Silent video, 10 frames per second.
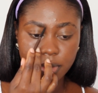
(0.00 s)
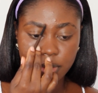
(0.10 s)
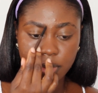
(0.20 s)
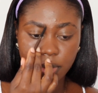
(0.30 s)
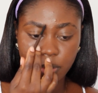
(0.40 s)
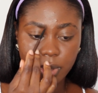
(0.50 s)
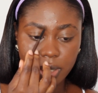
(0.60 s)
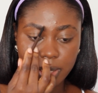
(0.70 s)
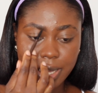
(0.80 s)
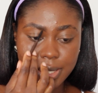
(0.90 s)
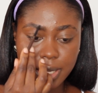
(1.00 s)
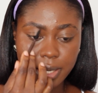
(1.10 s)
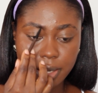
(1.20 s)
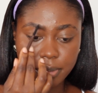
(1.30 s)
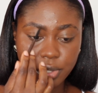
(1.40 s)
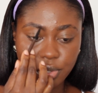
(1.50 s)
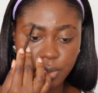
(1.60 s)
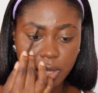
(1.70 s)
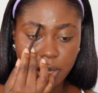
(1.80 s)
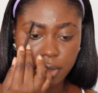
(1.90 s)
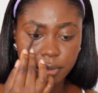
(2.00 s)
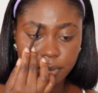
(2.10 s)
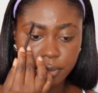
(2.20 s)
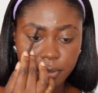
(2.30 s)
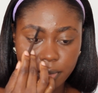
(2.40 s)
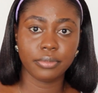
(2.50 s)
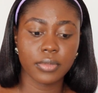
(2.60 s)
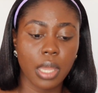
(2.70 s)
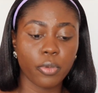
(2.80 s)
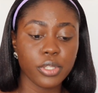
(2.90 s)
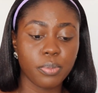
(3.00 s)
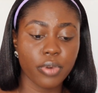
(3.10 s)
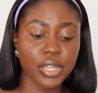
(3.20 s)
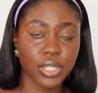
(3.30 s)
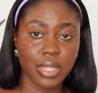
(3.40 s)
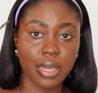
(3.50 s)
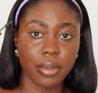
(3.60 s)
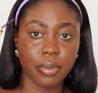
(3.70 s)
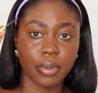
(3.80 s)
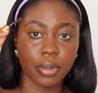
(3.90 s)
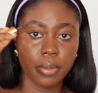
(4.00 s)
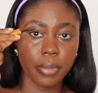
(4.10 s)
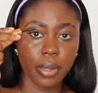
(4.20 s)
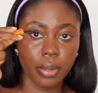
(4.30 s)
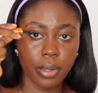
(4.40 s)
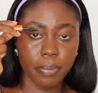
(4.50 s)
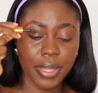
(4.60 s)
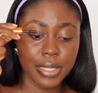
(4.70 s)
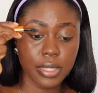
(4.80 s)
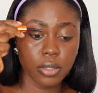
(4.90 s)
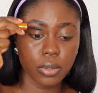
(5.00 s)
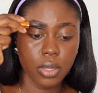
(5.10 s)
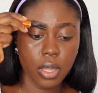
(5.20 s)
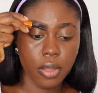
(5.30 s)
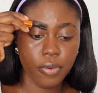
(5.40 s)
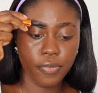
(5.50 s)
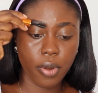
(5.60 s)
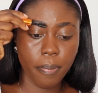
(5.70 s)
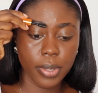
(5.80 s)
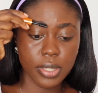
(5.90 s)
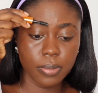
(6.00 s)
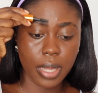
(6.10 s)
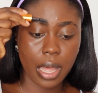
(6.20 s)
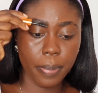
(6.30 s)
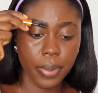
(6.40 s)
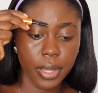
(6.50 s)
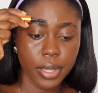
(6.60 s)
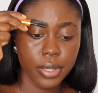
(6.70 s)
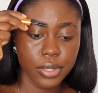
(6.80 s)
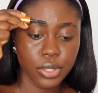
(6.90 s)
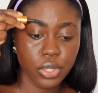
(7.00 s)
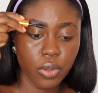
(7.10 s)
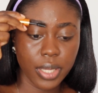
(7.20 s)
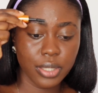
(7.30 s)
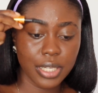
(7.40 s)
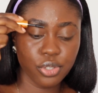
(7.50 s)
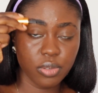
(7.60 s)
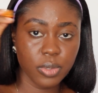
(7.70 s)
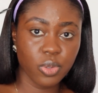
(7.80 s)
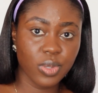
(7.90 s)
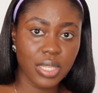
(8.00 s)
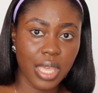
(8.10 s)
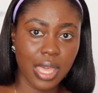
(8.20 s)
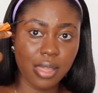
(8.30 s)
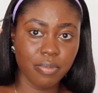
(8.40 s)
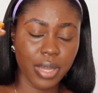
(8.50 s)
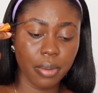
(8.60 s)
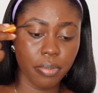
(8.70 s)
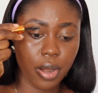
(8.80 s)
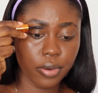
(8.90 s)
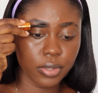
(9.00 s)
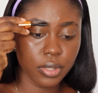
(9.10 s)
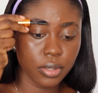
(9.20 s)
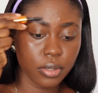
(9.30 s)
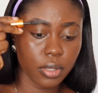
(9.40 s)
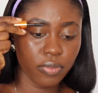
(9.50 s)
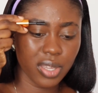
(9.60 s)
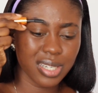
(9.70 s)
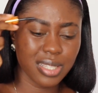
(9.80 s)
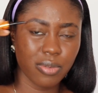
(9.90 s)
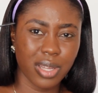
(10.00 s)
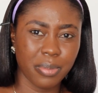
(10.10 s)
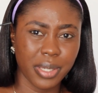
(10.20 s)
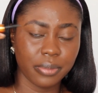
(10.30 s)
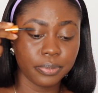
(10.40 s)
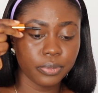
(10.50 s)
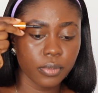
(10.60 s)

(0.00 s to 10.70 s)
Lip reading: So with a light hand, I'm just doing that. I'm going to brush the pencil from bottom up so it distributes in my brows, if you understand what I mean.